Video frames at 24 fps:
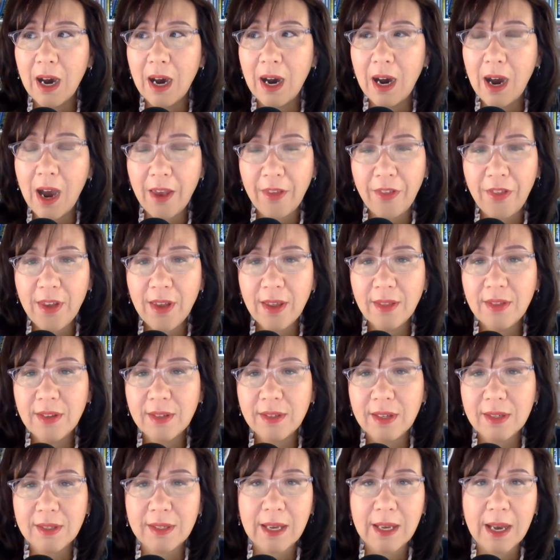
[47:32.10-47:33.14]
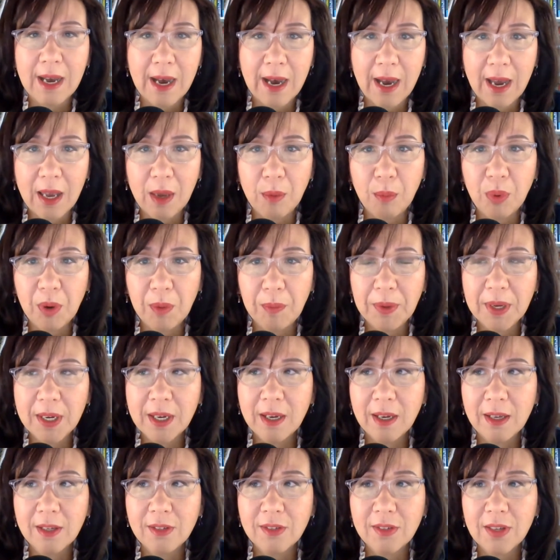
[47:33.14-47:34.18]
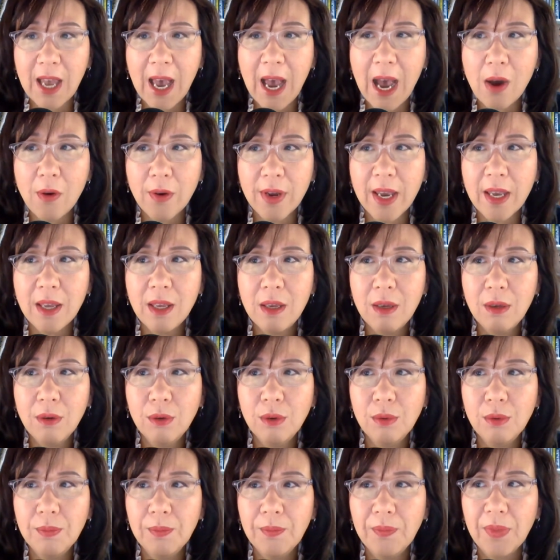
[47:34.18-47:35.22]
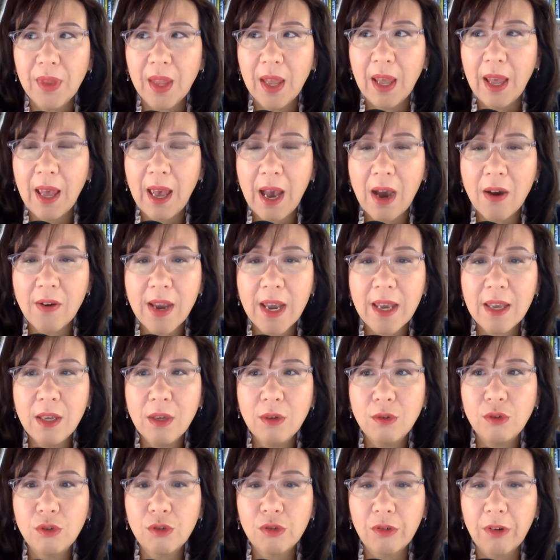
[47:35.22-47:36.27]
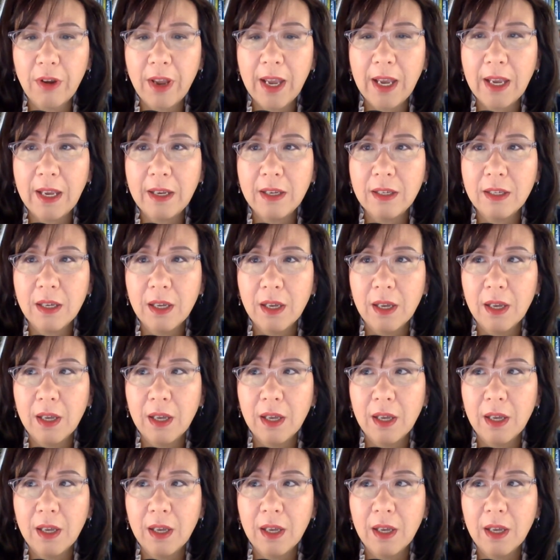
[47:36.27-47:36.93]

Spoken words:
I think this is a hype, because how can you trade